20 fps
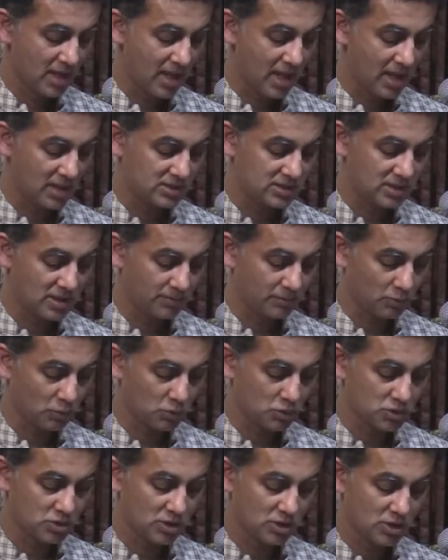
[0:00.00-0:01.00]
As he
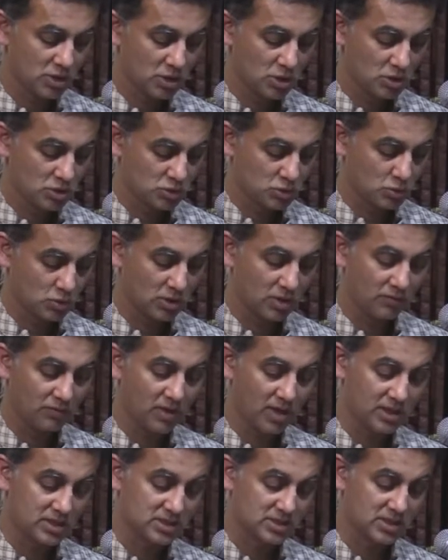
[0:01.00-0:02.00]
approached,
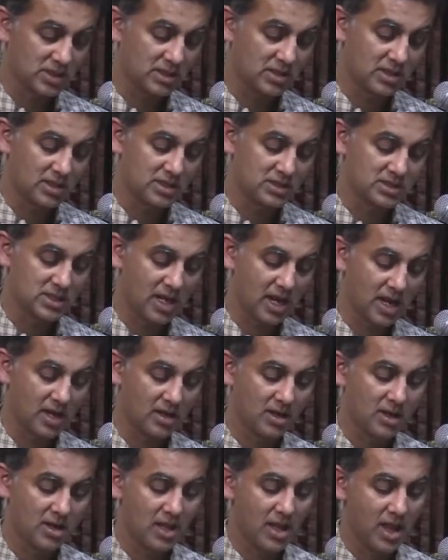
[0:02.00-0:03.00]
Sugriva extended his
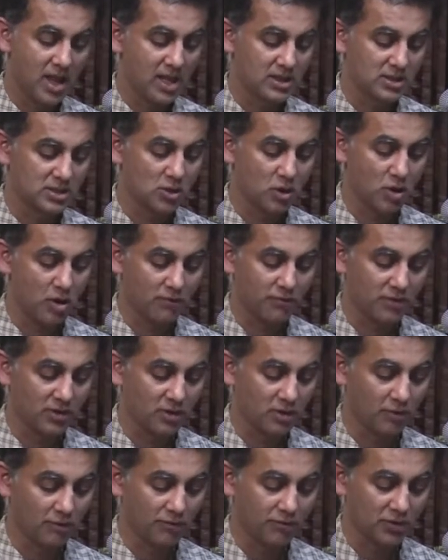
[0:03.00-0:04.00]
hand as an
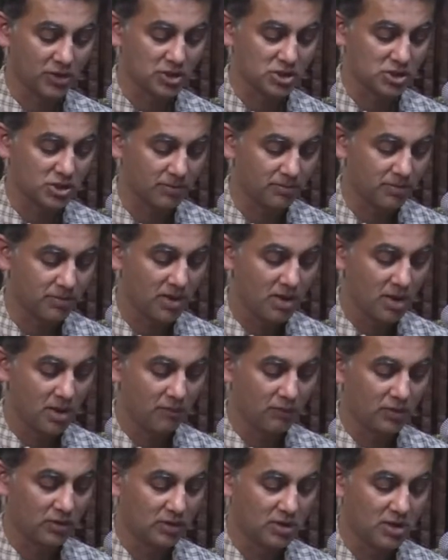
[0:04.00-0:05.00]
offering of friendship.
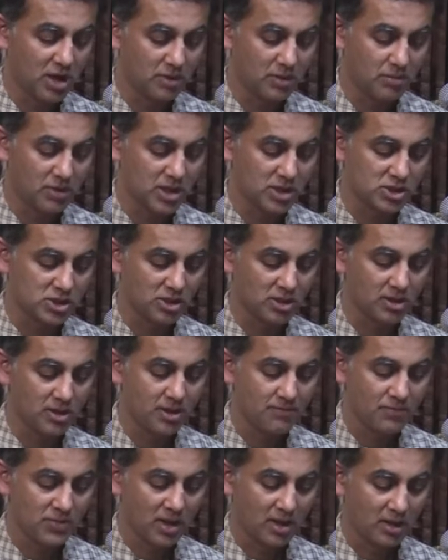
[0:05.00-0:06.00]
With great pleasure,
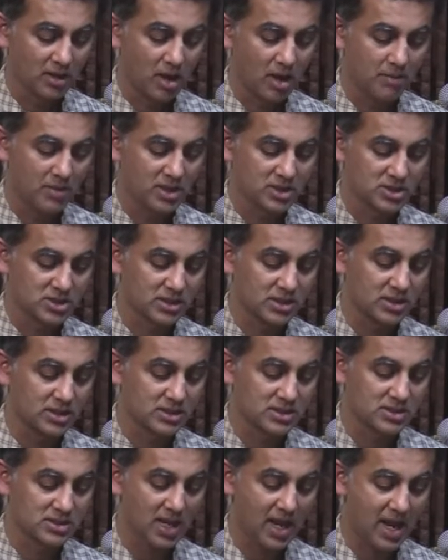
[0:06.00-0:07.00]
Rama extended
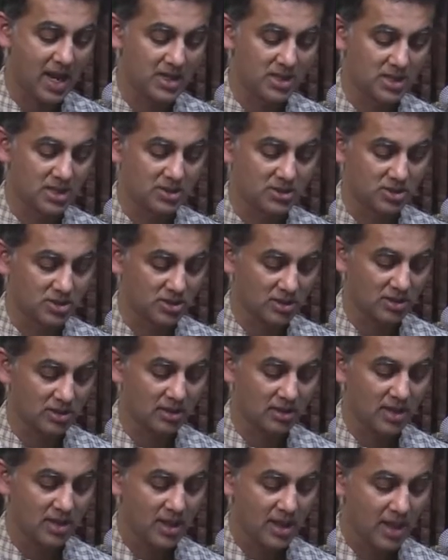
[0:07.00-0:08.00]
his hand in
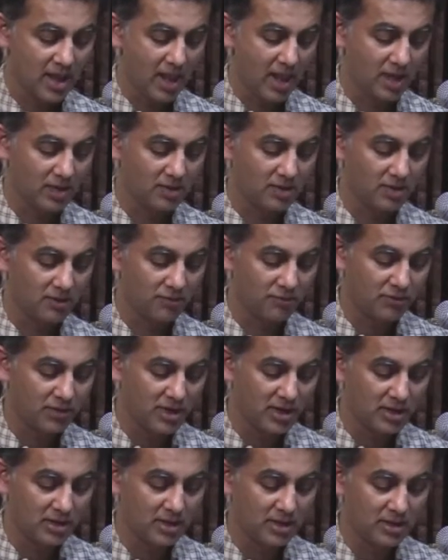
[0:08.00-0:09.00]
return and then
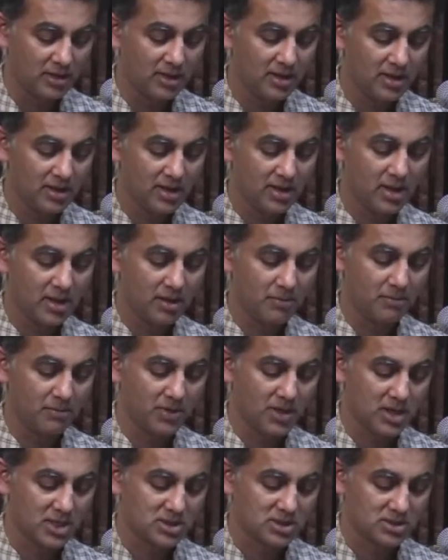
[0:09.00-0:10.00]
feelingly
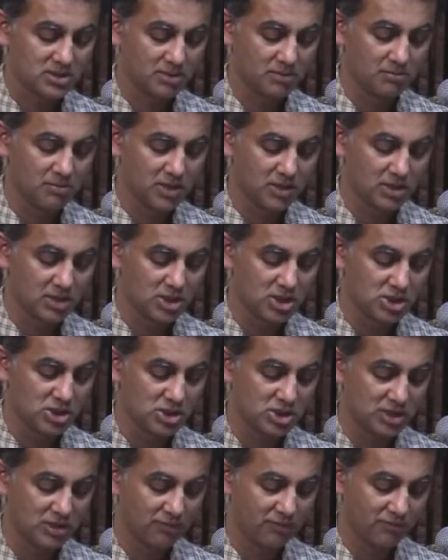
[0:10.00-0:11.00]
embraced the monkey
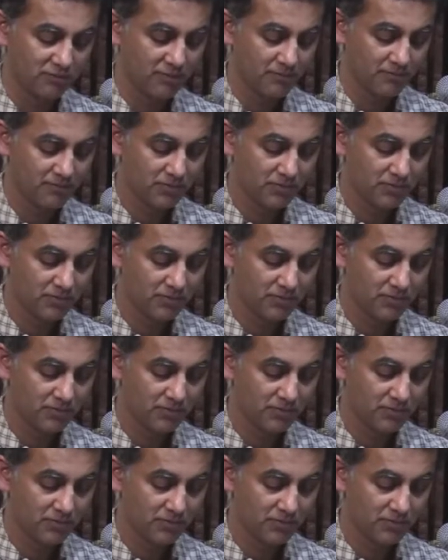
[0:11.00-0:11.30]
chief.